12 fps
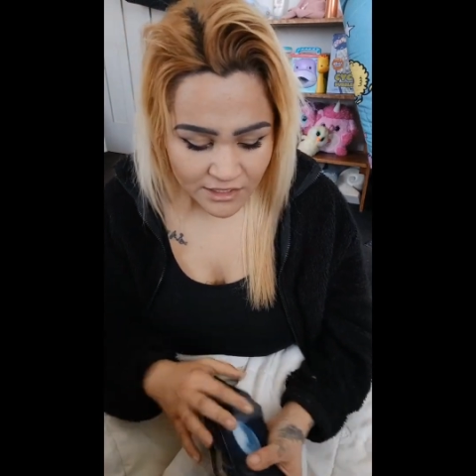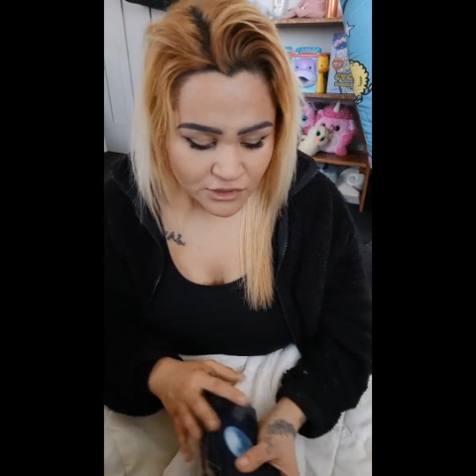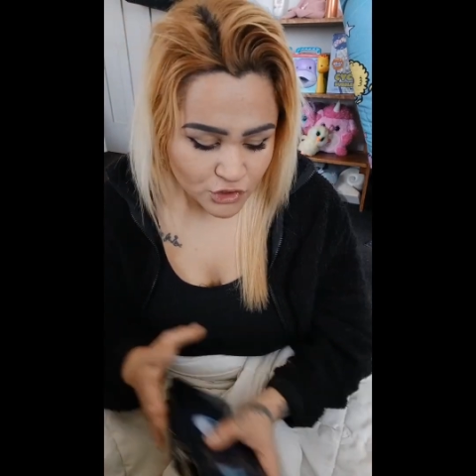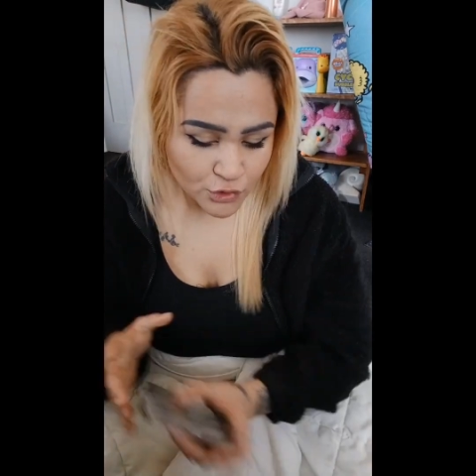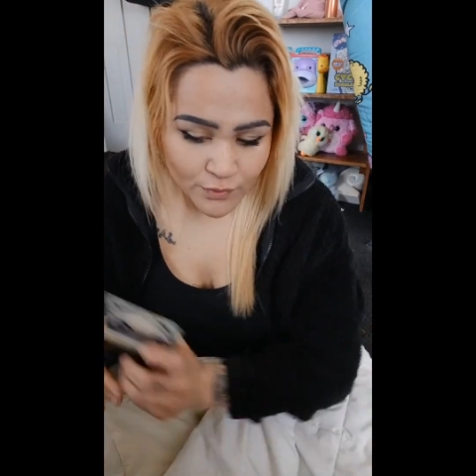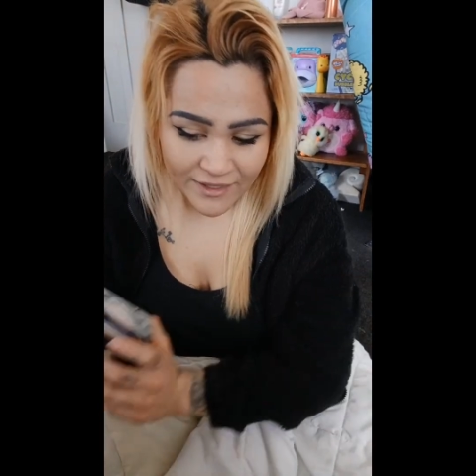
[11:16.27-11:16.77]

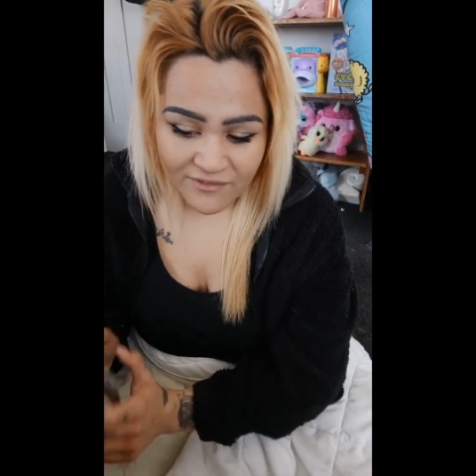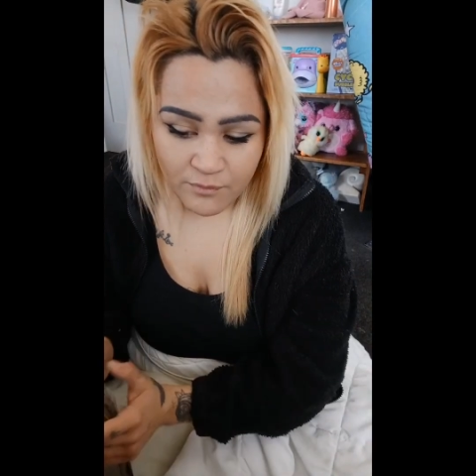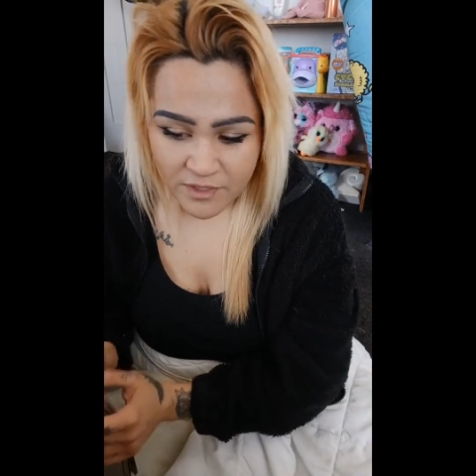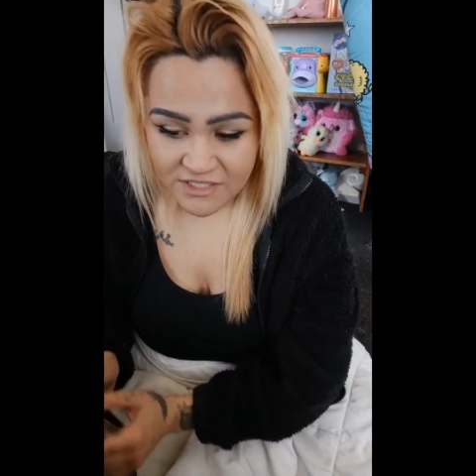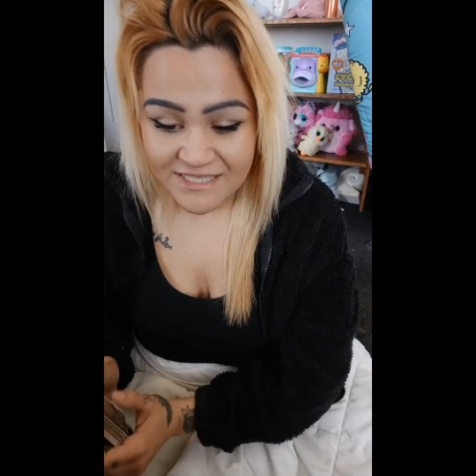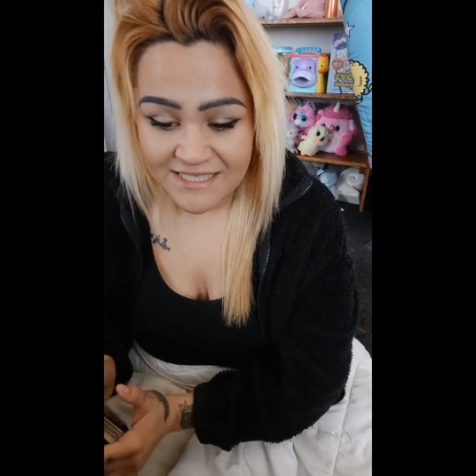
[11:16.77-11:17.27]
to have
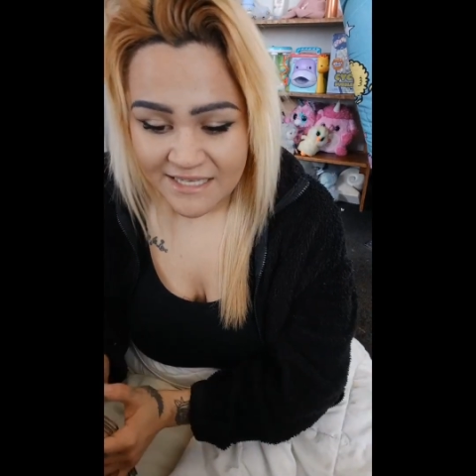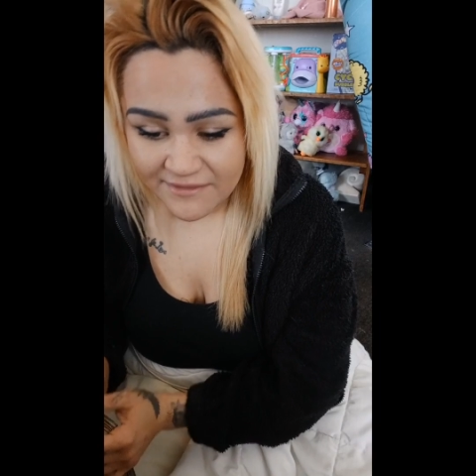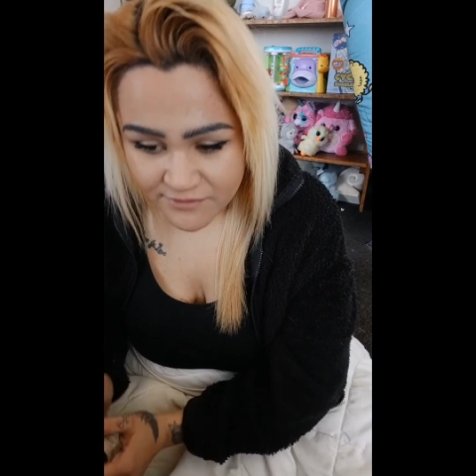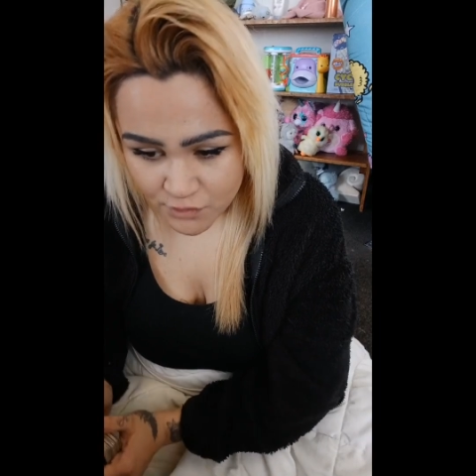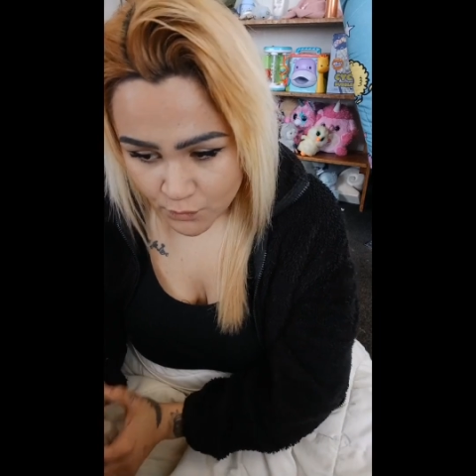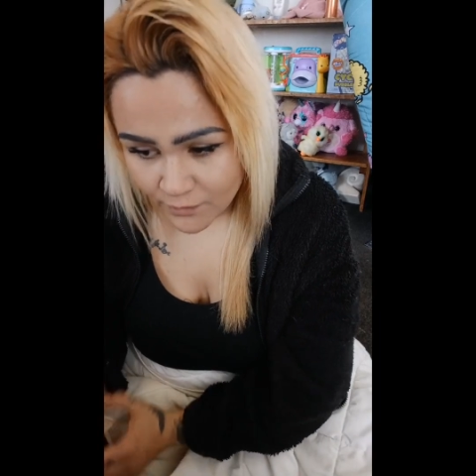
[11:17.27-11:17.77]

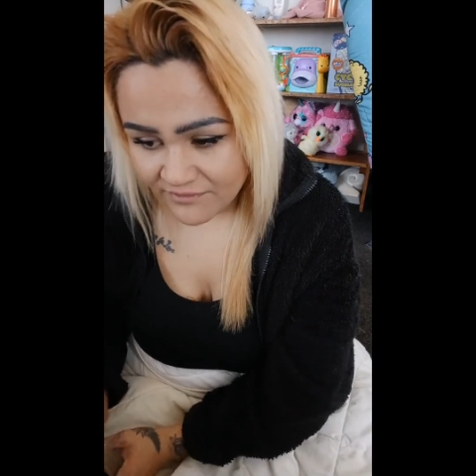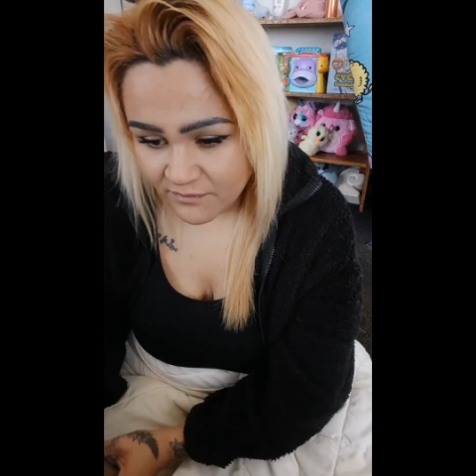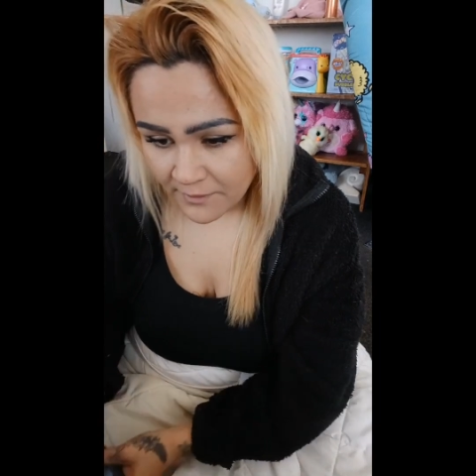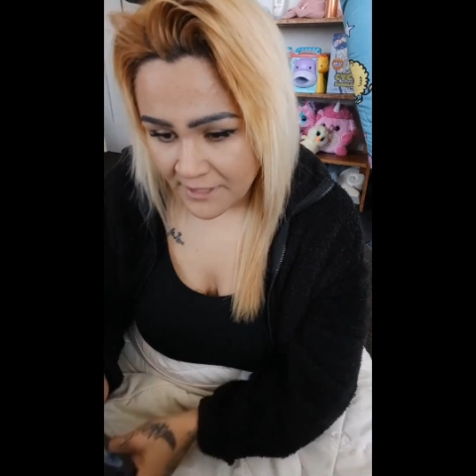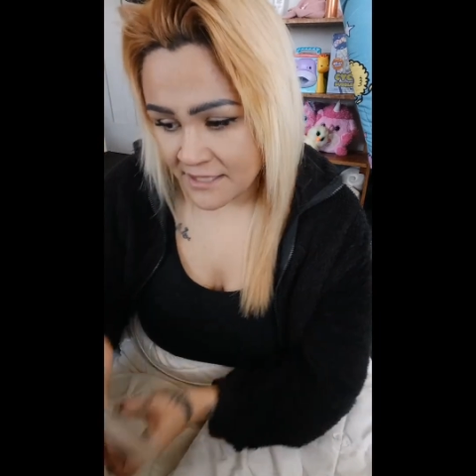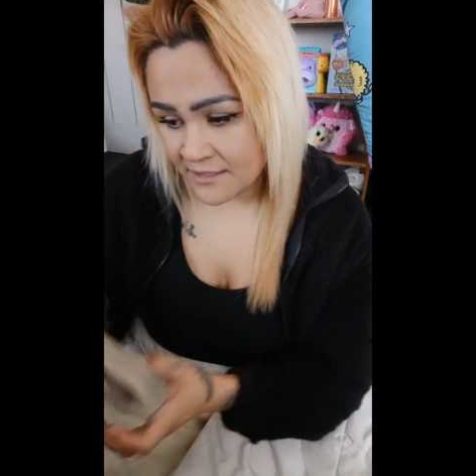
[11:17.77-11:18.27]
perceived to have
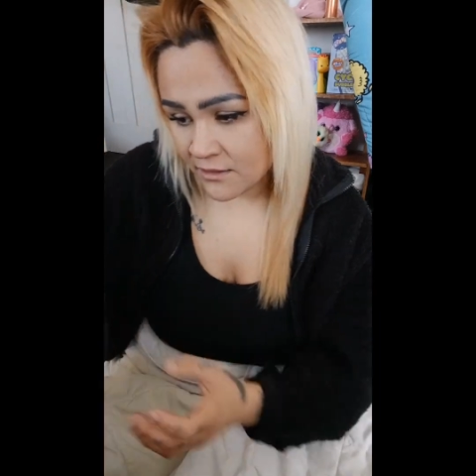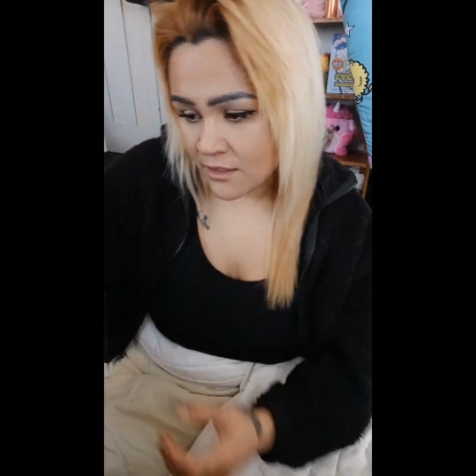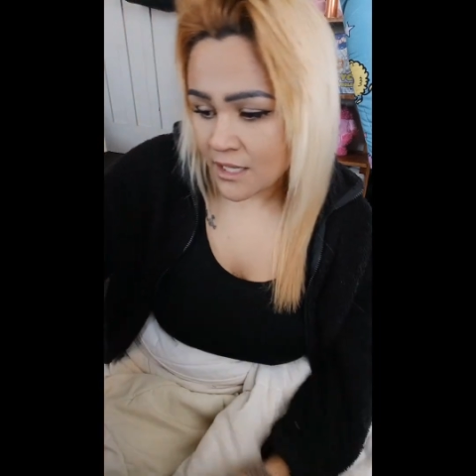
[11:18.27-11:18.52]
been.